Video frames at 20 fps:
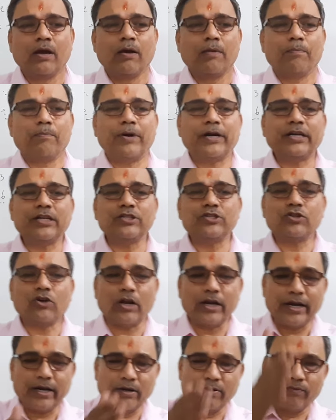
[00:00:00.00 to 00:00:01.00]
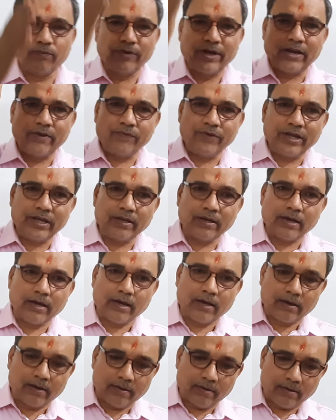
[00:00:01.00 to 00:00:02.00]
But in solid, when
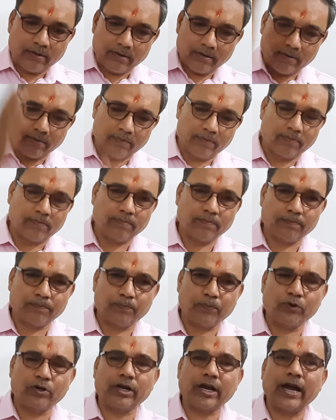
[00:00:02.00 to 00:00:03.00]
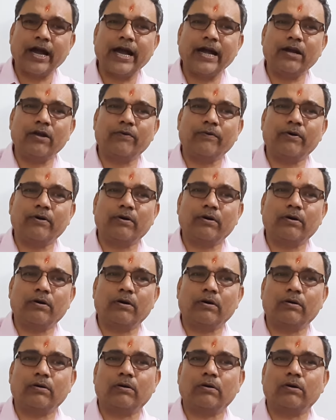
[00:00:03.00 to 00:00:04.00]
we put hand
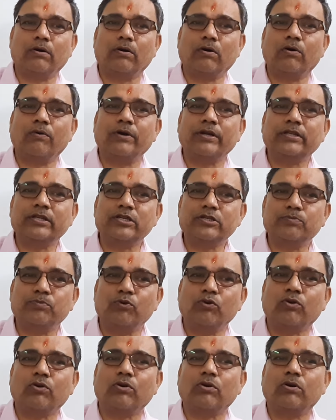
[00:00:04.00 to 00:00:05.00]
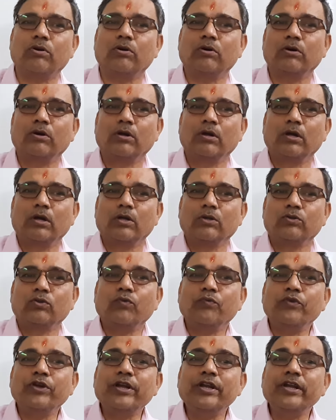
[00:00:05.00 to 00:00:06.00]
over this book, so
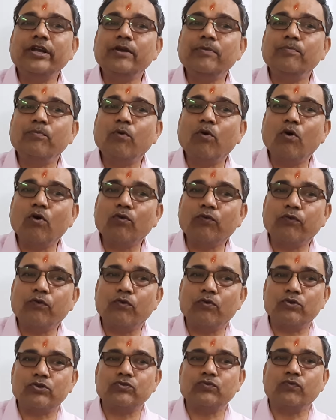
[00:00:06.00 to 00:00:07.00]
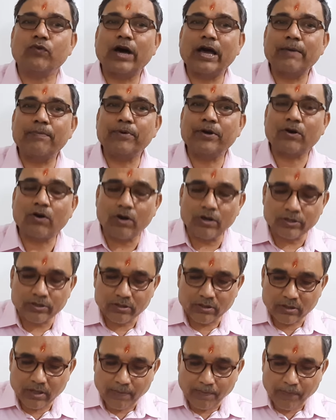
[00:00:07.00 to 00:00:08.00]
we need more force. Why?
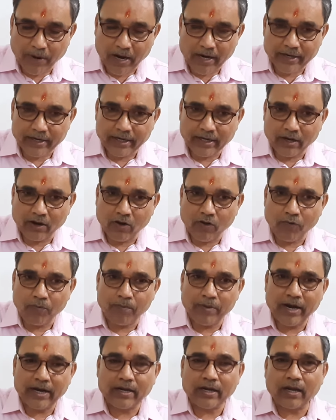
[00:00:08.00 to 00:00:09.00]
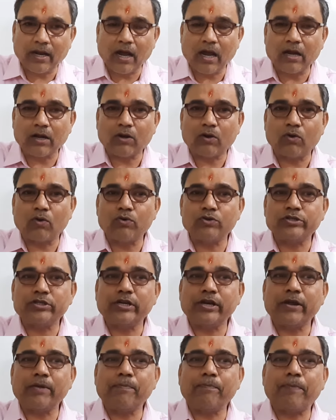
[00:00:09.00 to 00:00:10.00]
Because the particle of matter are
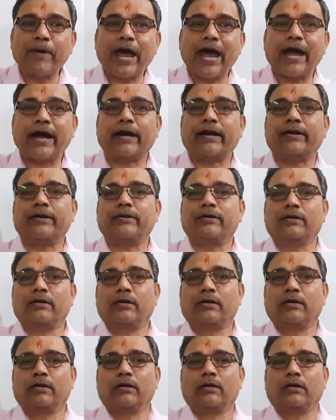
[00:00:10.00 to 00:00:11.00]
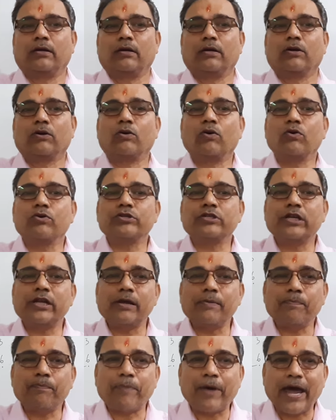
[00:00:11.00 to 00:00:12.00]
closely packed
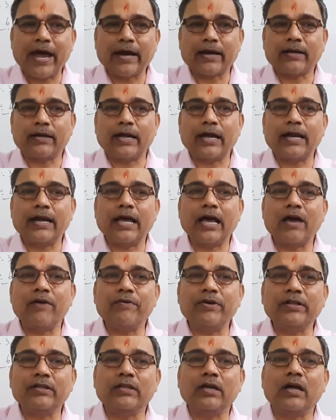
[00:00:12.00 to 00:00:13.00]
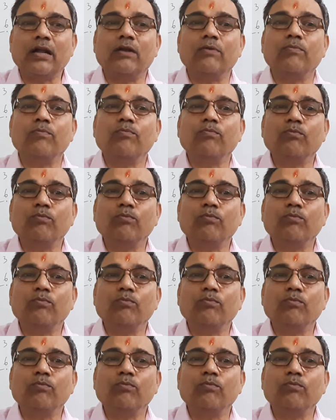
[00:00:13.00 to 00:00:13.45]
and having the